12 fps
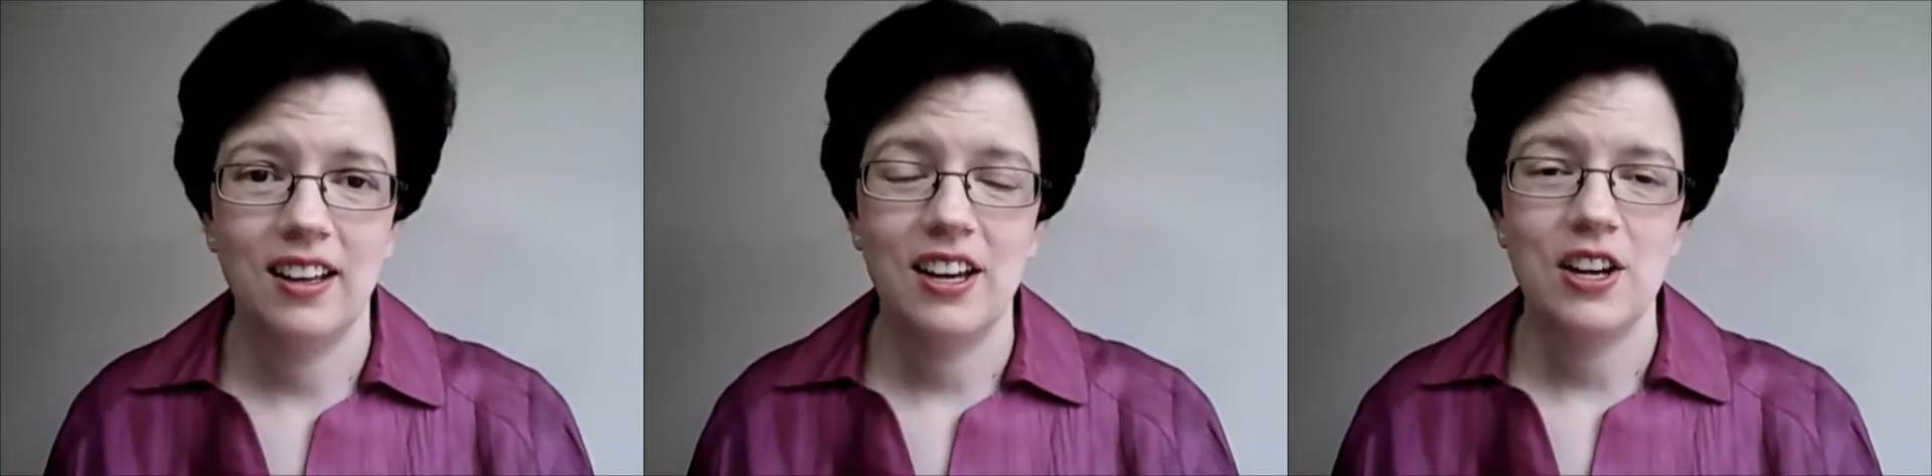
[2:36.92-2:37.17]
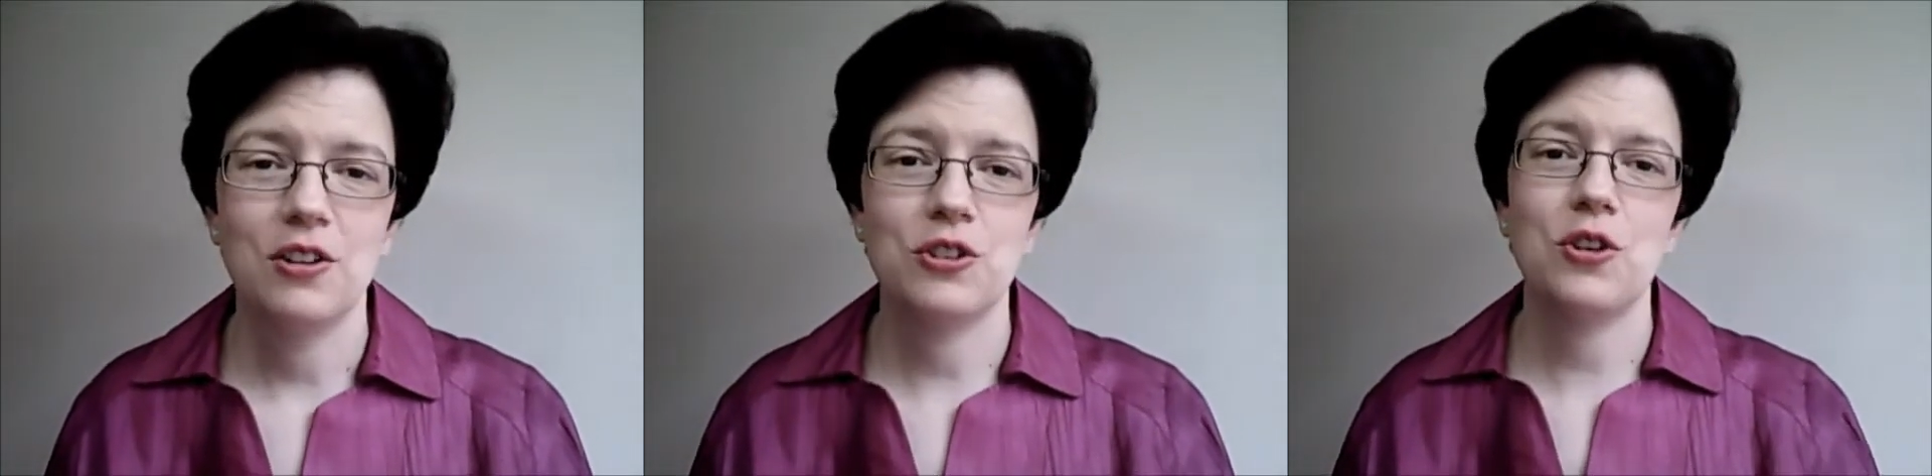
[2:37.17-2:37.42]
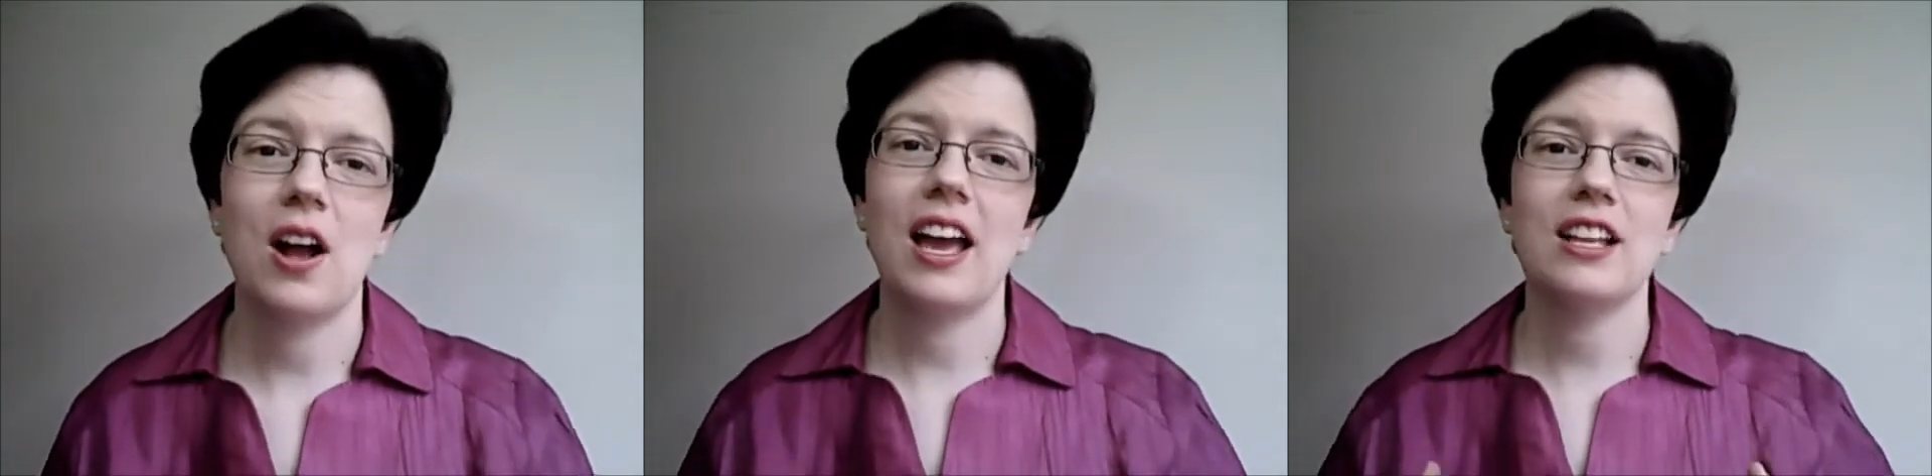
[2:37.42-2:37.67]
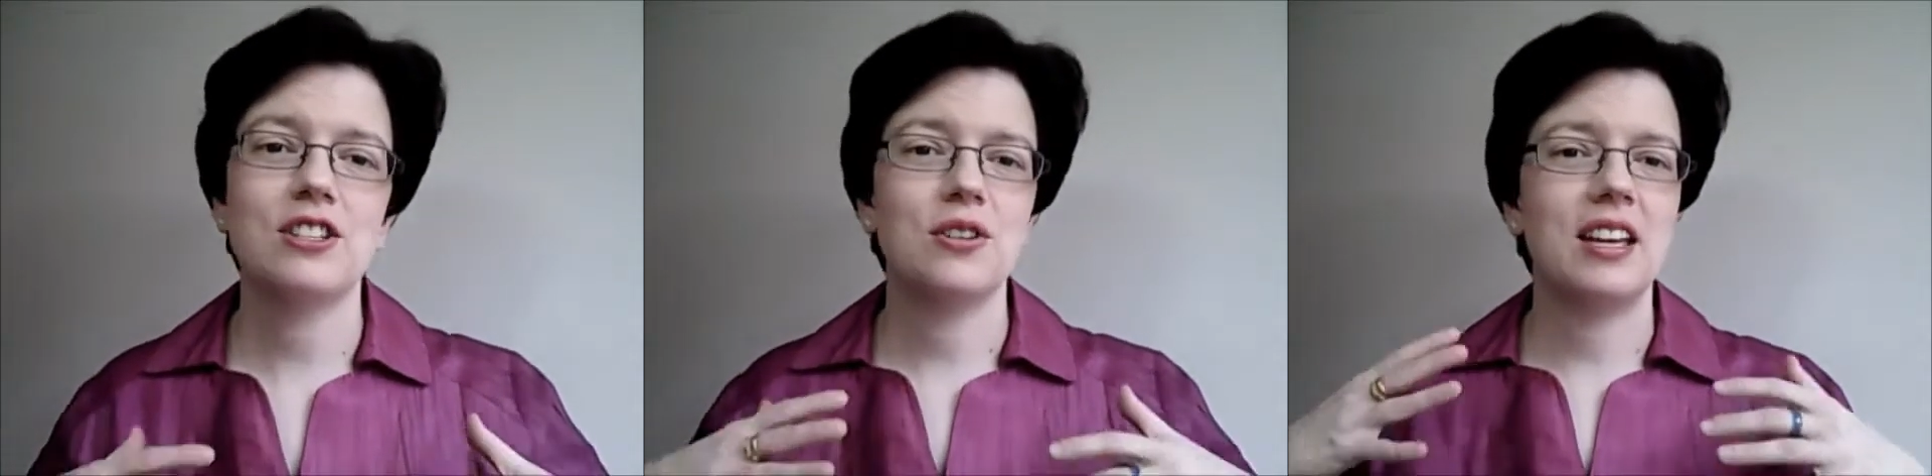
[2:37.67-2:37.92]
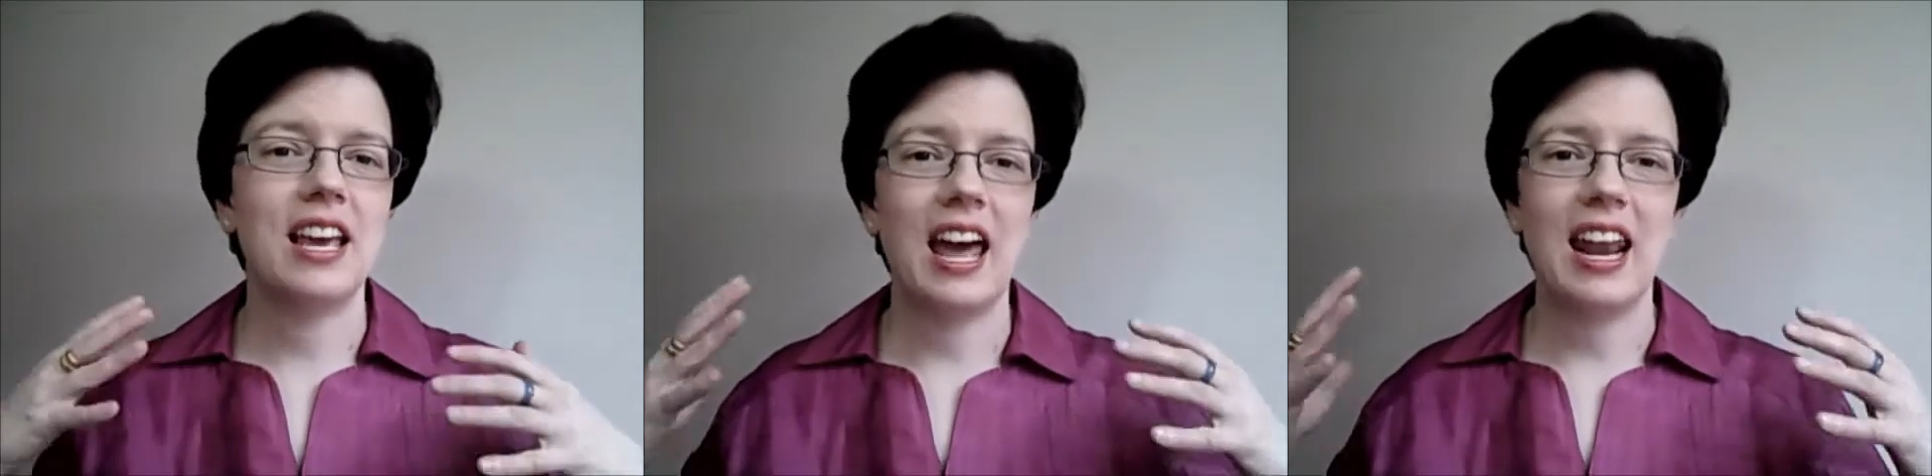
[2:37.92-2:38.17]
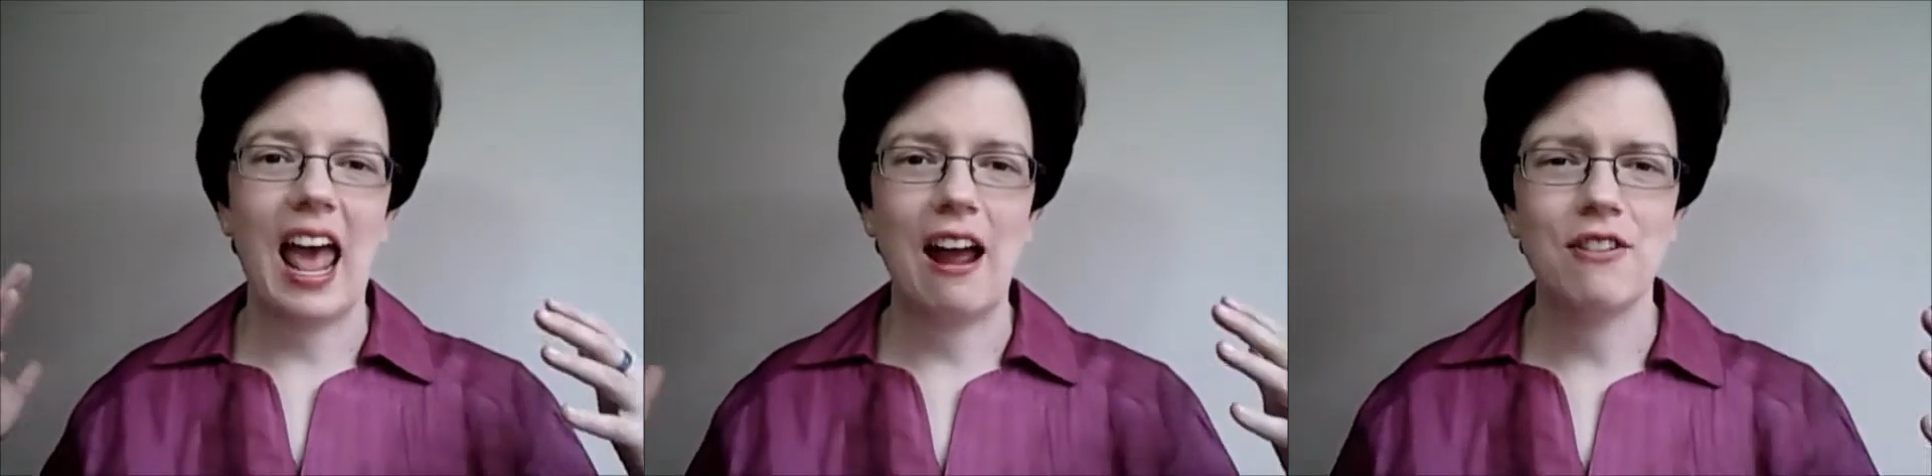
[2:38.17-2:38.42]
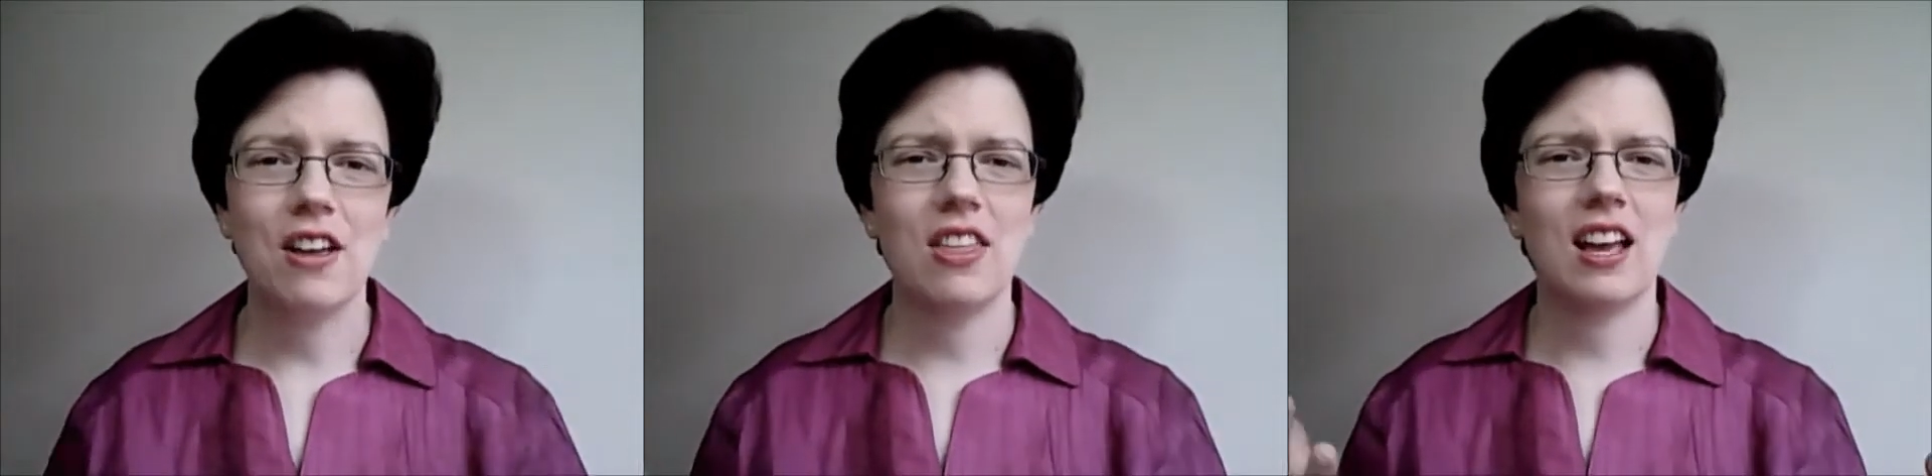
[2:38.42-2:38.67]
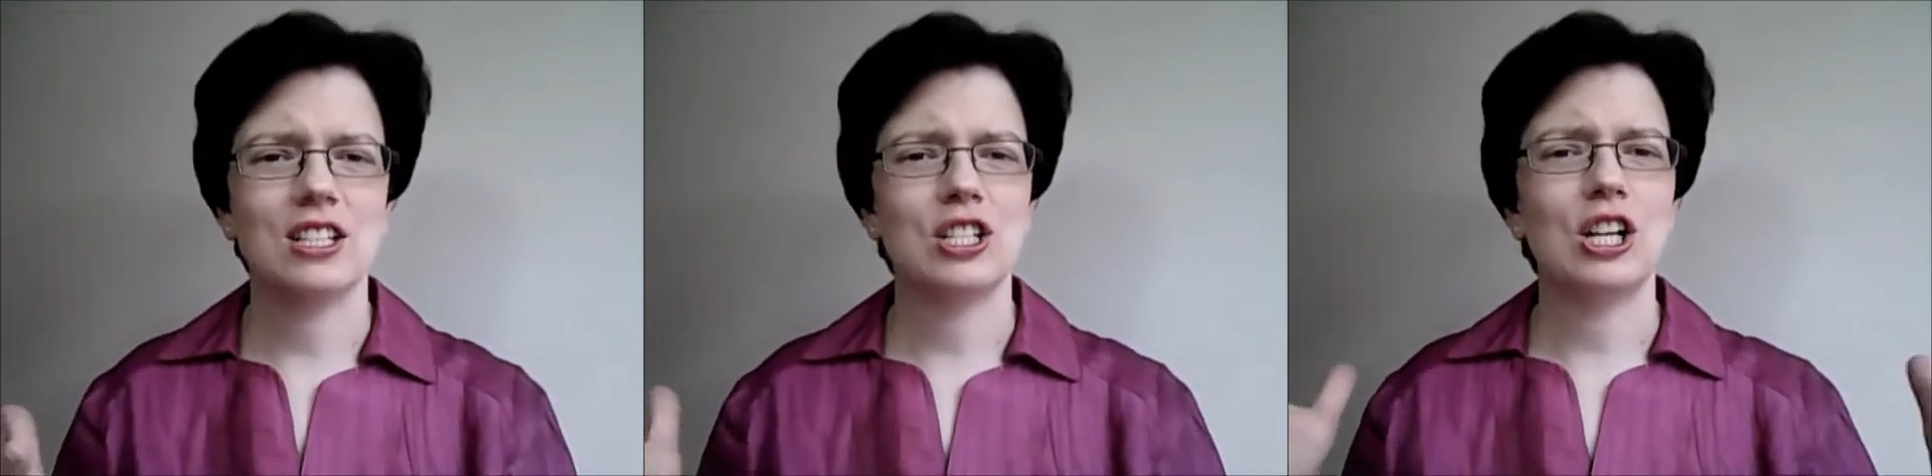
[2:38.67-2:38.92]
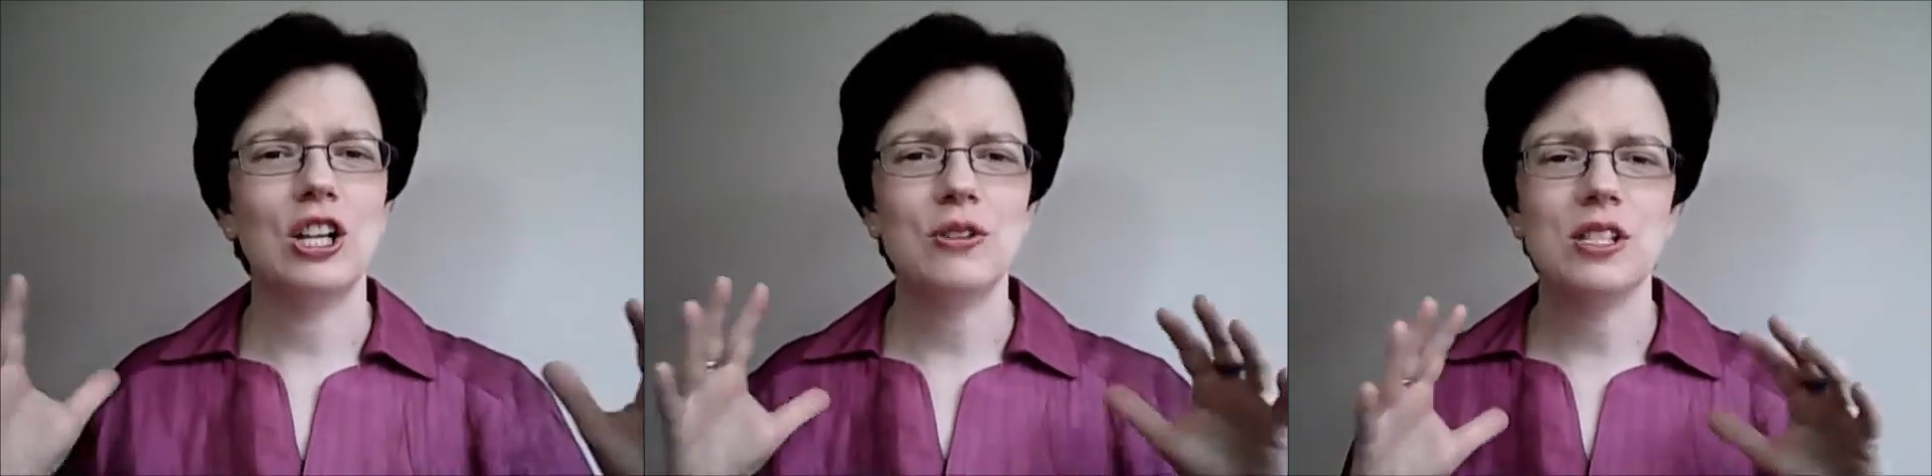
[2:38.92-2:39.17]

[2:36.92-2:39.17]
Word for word: You're trying to get everything as close